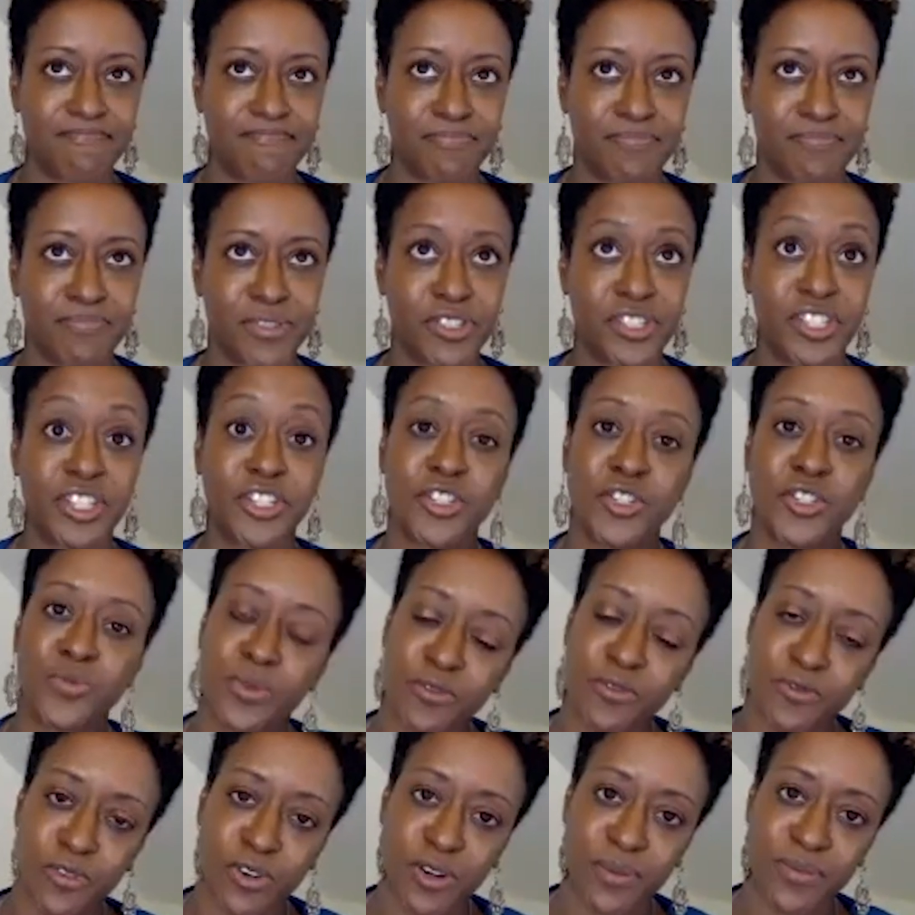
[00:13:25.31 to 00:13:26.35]
procedures
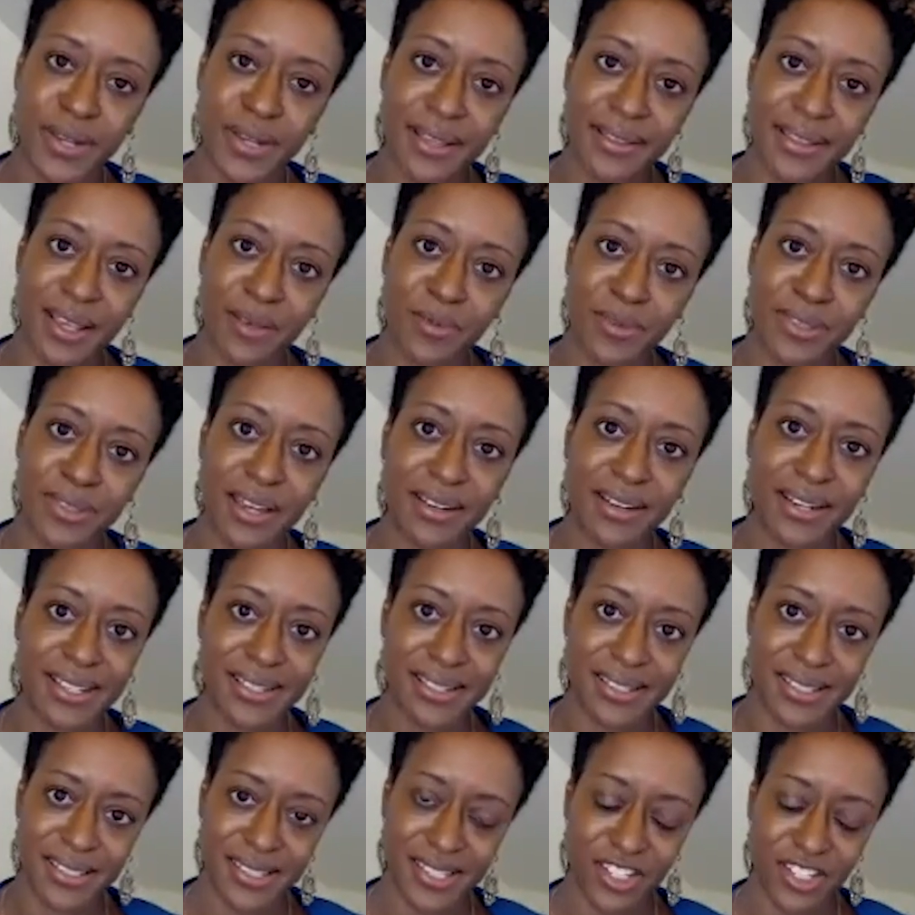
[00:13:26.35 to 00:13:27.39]
performed on them without
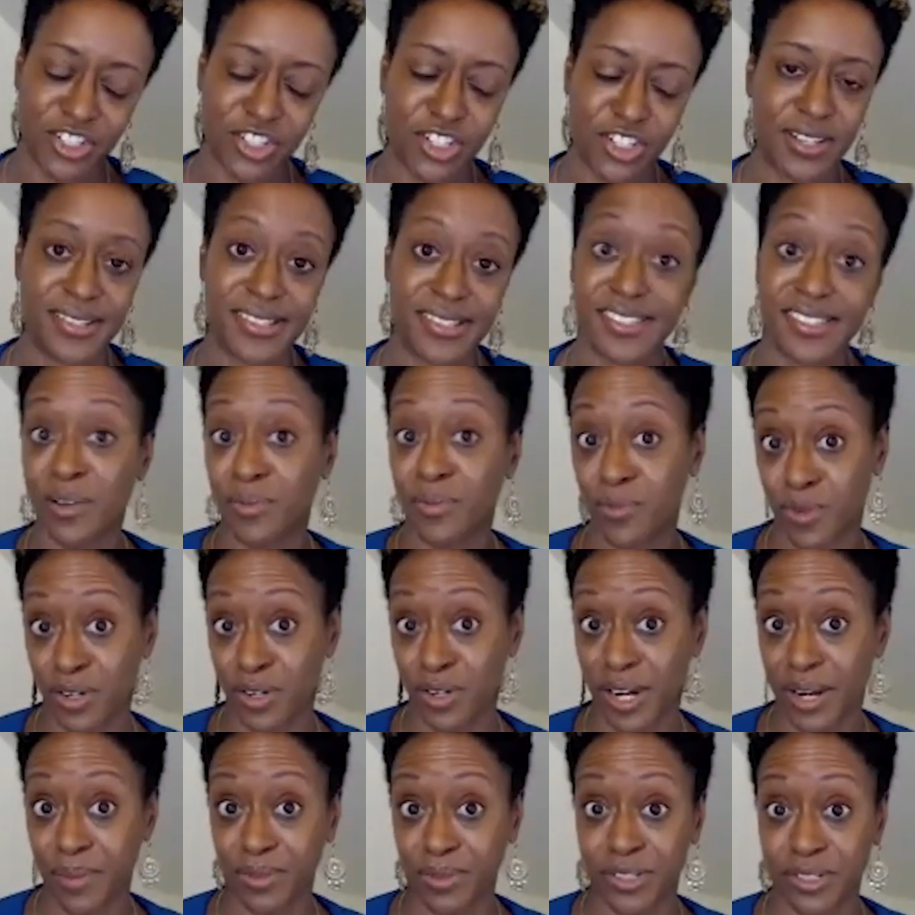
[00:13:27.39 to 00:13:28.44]
anesthesia, and some were
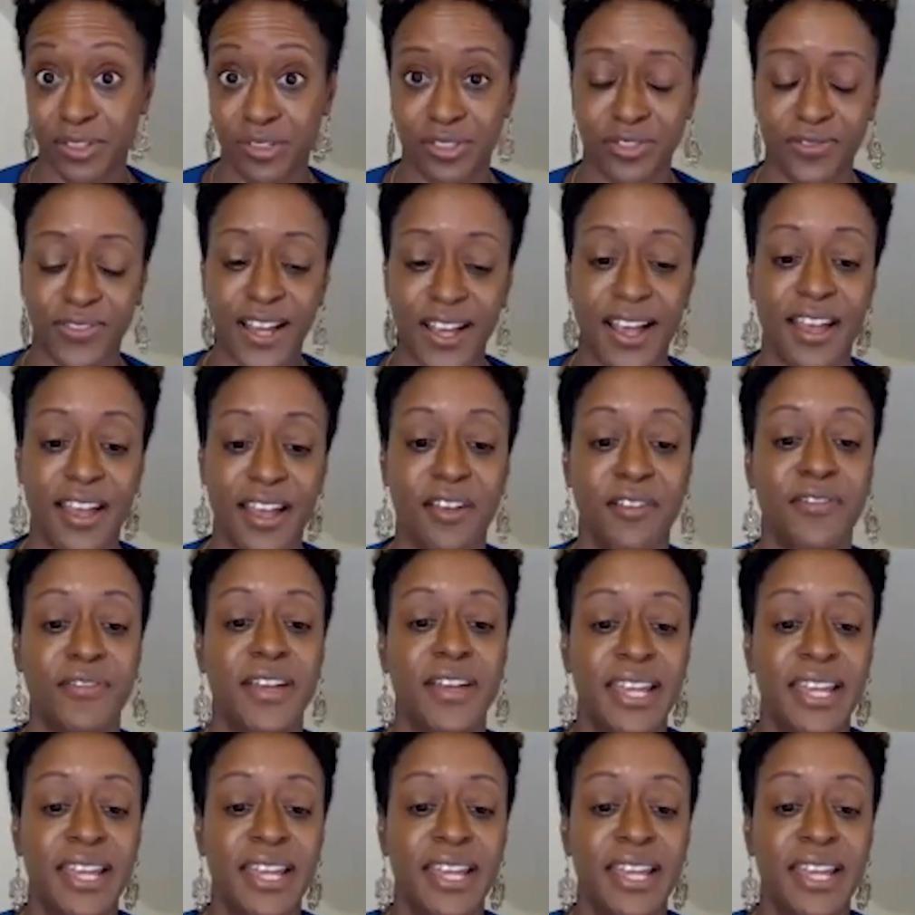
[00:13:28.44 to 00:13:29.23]
able to survive,